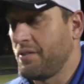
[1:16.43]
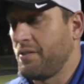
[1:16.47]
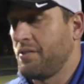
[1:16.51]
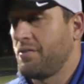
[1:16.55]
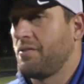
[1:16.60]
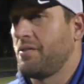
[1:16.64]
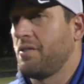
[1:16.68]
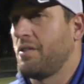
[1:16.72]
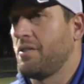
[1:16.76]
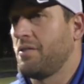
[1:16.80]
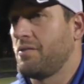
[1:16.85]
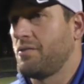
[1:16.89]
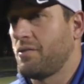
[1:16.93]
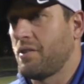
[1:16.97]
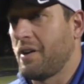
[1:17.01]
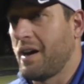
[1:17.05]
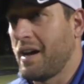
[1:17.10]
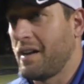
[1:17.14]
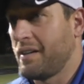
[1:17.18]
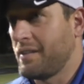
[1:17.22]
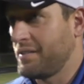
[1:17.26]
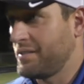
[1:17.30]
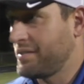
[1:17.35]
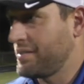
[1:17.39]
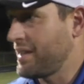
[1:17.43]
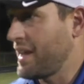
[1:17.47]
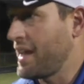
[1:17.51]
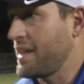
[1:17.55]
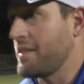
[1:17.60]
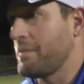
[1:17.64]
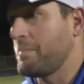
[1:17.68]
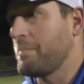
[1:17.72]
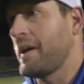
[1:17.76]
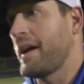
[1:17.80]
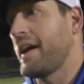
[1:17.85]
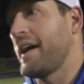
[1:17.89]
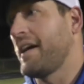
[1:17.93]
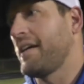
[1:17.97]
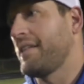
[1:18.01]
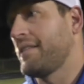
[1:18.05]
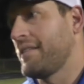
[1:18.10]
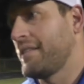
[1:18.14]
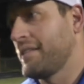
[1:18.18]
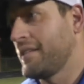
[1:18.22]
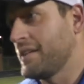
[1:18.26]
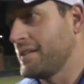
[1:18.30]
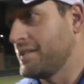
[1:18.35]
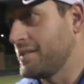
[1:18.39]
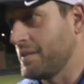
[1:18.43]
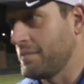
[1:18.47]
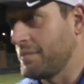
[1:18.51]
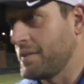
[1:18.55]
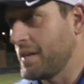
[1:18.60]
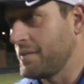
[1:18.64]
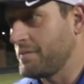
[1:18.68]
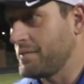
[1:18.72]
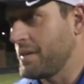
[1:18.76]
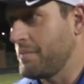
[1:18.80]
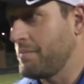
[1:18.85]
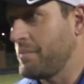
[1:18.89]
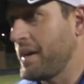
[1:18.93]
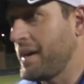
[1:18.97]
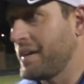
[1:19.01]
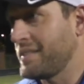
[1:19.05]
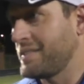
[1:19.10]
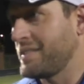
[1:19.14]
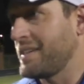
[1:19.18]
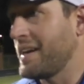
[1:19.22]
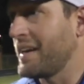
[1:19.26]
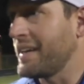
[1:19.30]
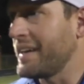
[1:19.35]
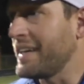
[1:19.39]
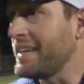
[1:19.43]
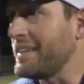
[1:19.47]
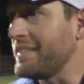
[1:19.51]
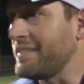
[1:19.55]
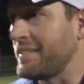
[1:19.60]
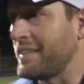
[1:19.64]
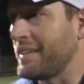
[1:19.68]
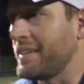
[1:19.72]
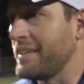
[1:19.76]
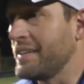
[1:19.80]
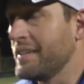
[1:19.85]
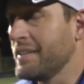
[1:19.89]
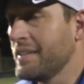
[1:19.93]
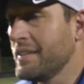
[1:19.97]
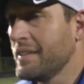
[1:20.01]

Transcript: just trying to stay the path. And sometimes that path's not easy.